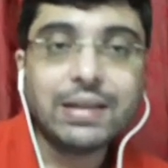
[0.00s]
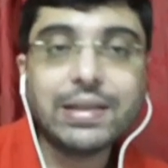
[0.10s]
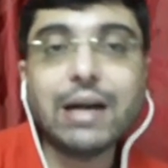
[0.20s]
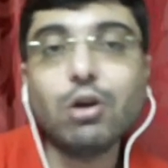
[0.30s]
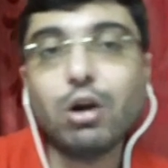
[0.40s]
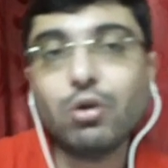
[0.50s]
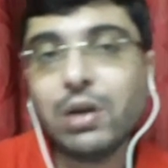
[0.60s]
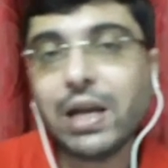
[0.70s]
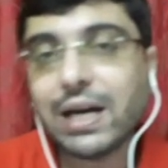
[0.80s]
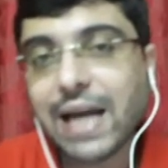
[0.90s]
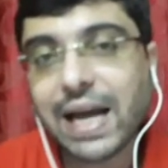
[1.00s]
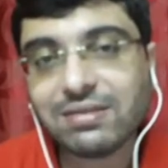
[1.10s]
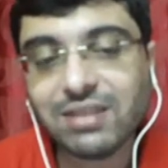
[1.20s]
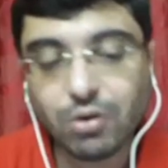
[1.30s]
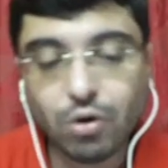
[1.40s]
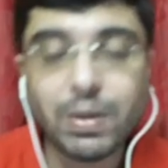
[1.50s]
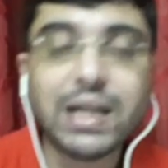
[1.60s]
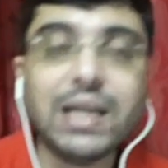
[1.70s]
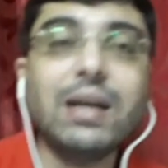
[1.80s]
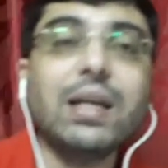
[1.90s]
that not only attacks the rook,
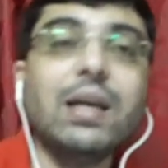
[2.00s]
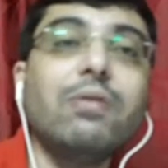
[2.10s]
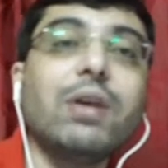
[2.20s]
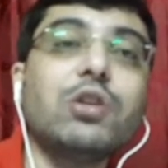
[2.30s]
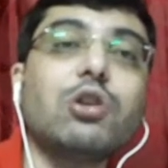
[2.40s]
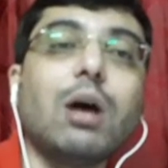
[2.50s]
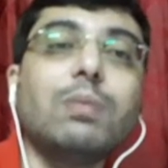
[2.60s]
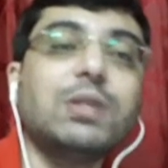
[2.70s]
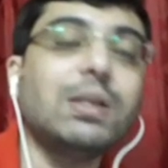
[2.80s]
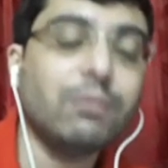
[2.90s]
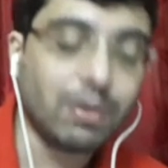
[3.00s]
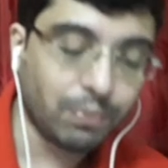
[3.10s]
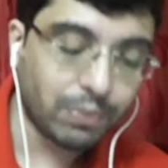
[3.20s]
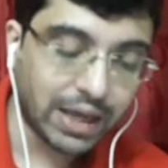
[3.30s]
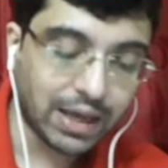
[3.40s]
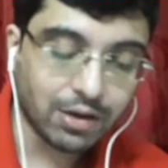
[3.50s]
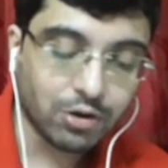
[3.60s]
but it even stops him from playing,